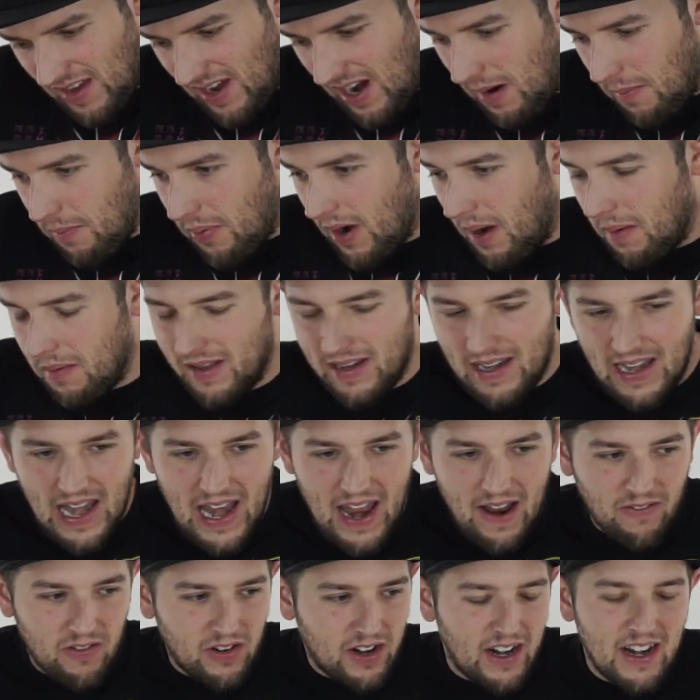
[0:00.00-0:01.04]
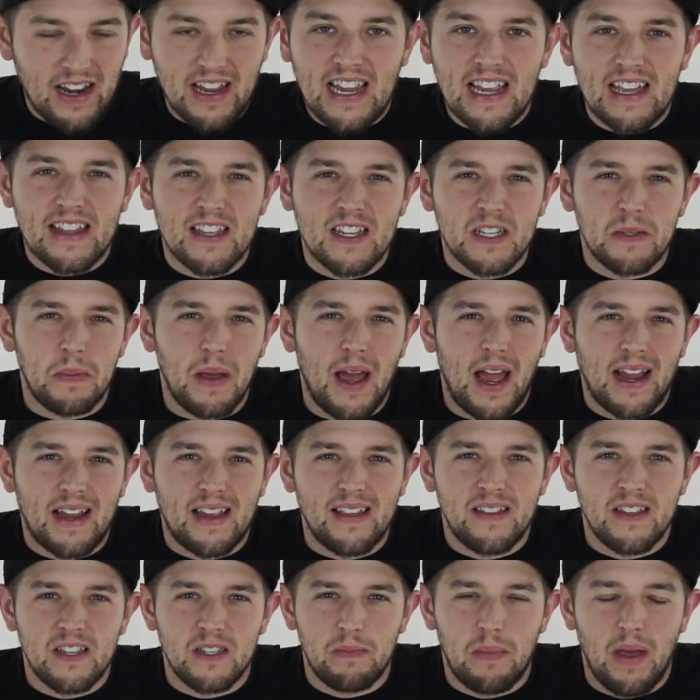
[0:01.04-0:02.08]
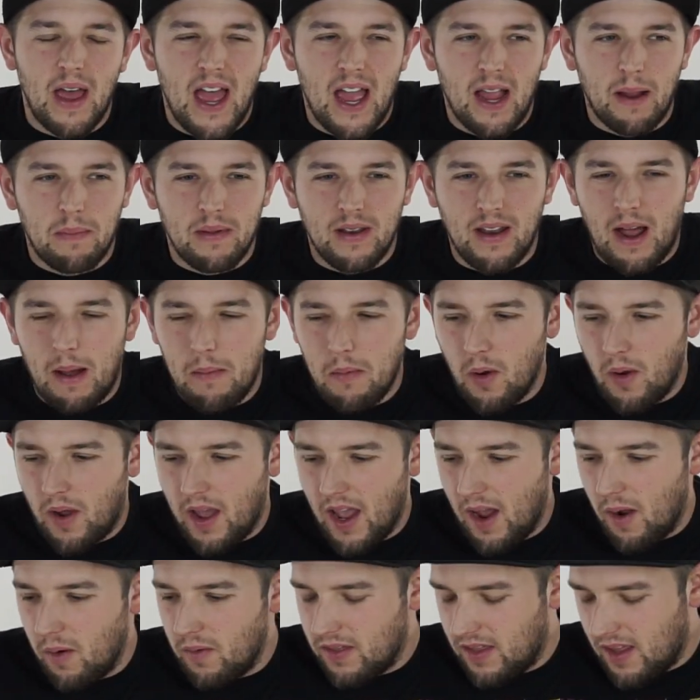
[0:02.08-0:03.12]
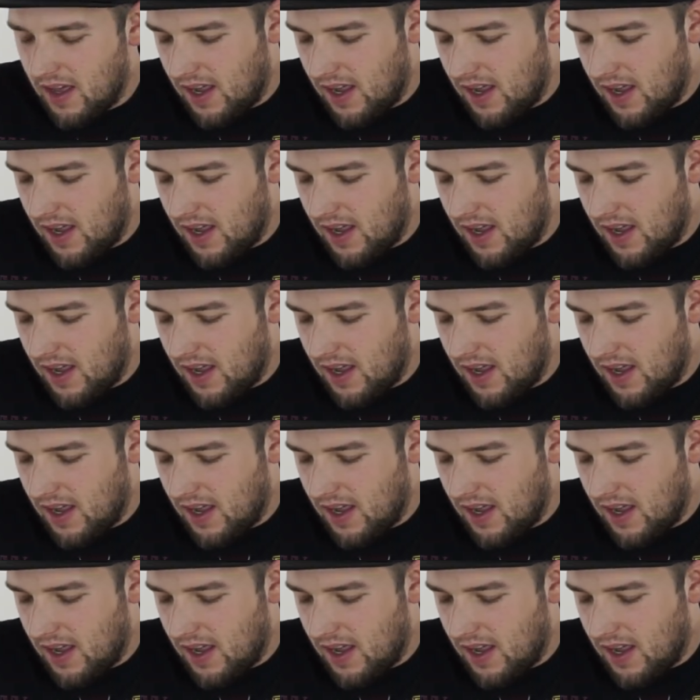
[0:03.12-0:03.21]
I'm probably never gonna get this back in this bag, but I'm okay with